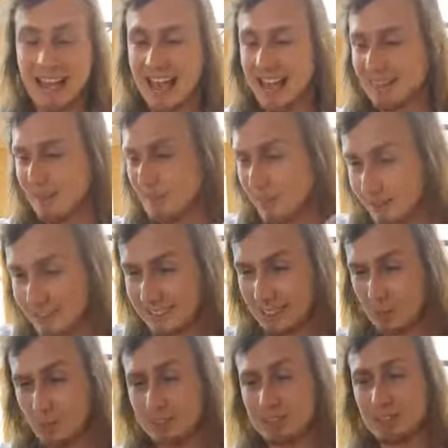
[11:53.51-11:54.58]
and the person
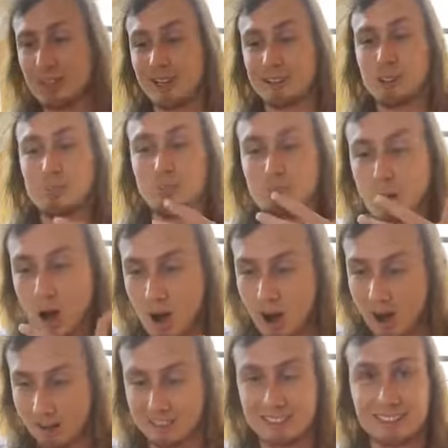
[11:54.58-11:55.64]
that wants to go to
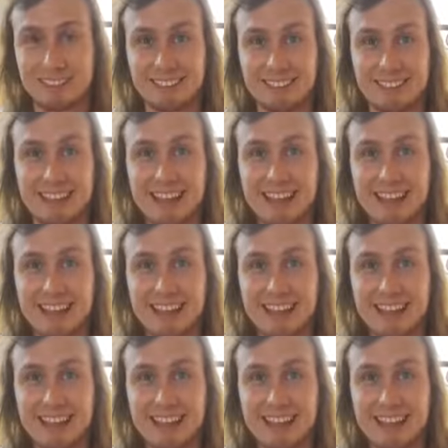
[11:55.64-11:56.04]
Mars,